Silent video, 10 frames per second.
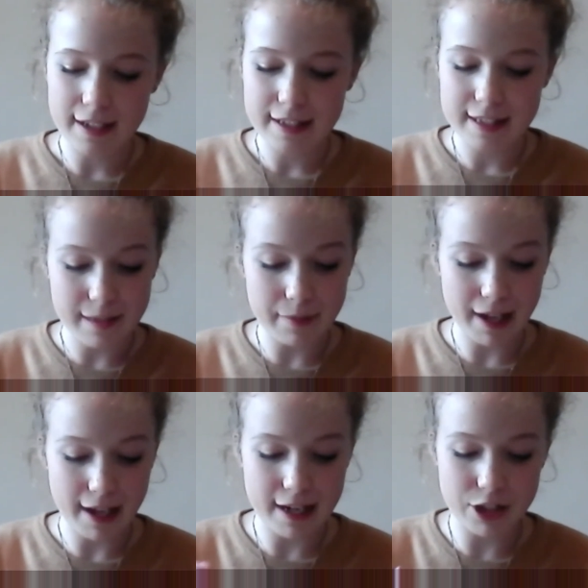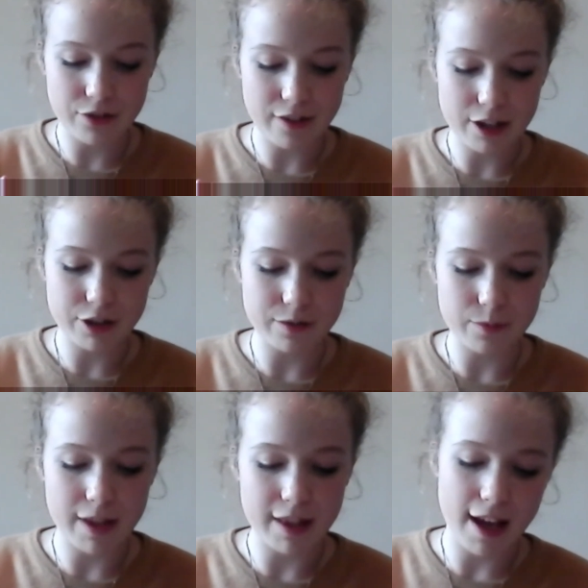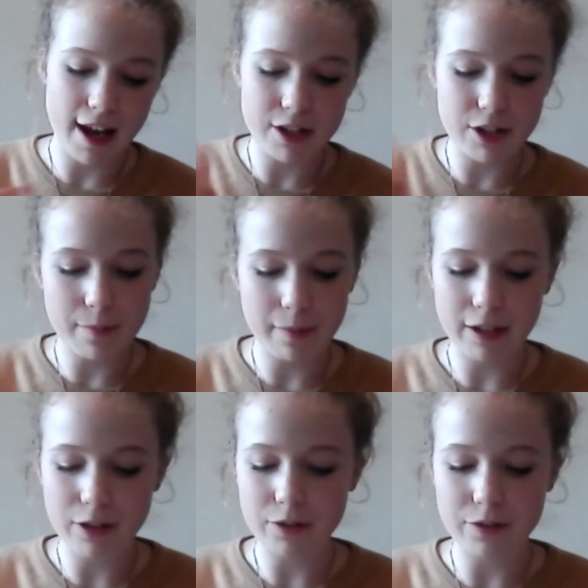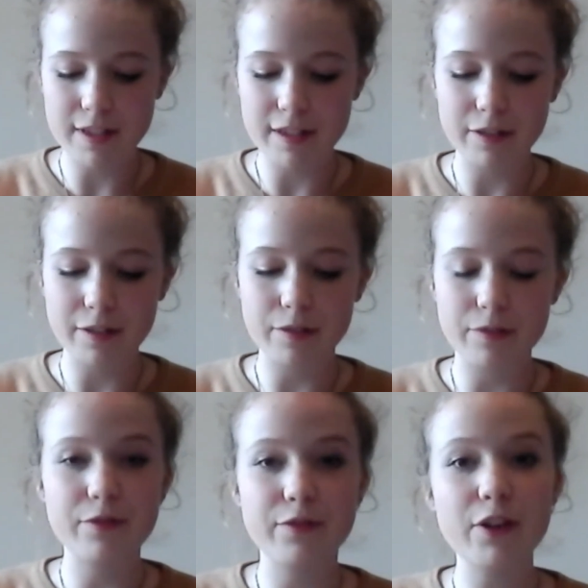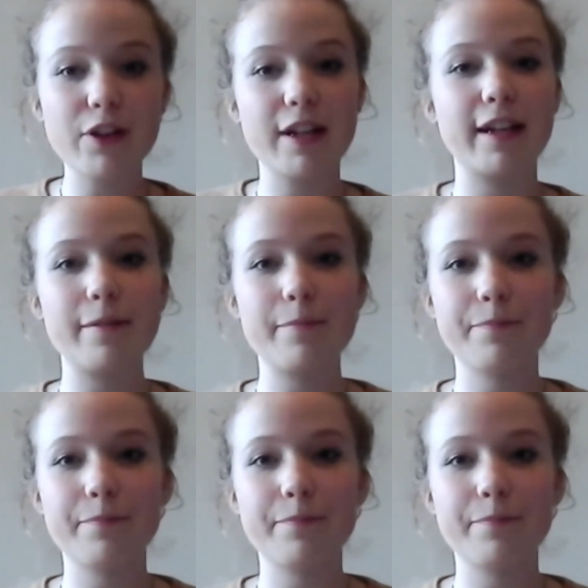stimulate interaction with endomycorrhizal fungi?